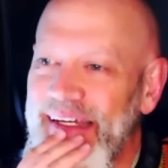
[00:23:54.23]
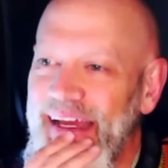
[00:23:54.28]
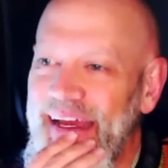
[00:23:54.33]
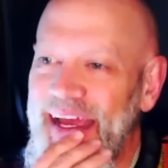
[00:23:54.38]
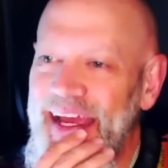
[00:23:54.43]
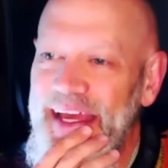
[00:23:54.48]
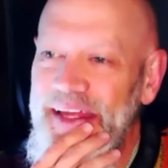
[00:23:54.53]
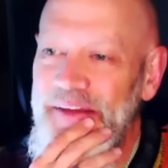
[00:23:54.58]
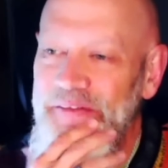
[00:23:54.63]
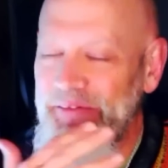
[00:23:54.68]

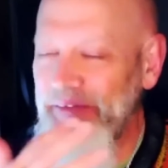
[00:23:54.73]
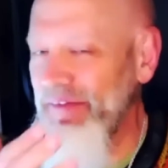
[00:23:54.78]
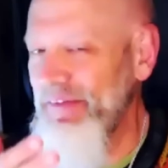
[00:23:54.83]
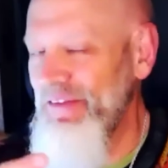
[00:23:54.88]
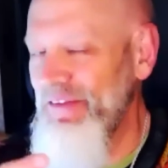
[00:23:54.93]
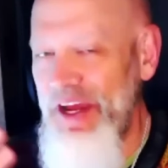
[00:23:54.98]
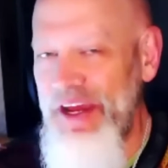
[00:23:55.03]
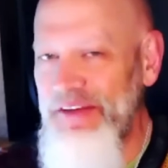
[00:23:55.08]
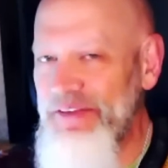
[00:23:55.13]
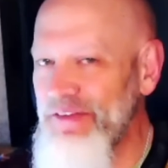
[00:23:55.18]
And
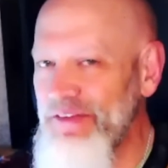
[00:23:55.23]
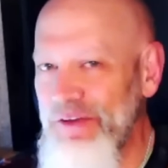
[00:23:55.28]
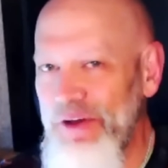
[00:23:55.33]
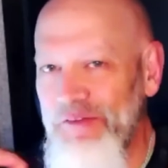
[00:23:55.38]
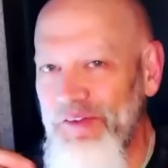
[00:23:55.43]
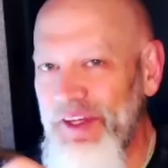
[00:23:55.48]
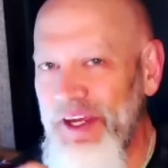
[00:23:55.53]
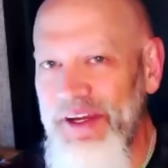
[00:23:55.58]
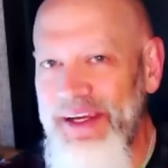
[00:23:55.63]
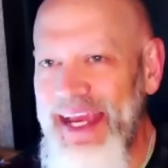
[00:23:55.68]
Jason's
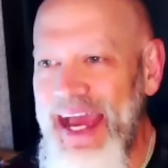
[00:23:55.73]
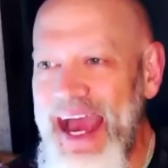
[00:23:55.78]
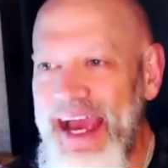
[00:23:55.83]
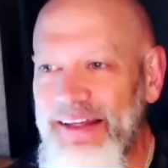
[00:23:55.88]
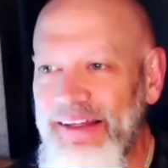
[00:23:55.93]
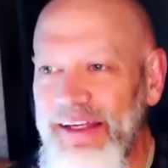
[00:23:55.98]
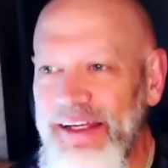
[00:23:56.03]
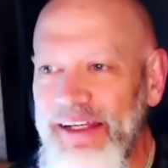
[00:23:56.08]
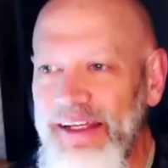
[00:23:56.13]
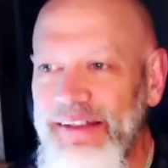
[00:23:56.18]
over there
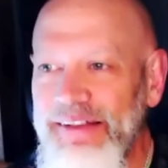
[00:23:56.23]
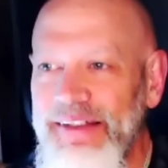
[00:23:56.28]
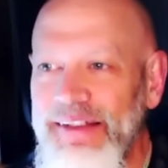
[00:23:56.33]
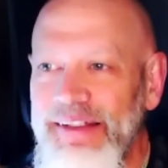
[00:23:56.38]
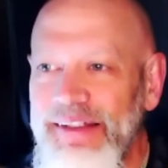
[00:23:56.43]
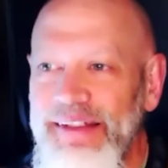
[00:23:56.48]
cackling.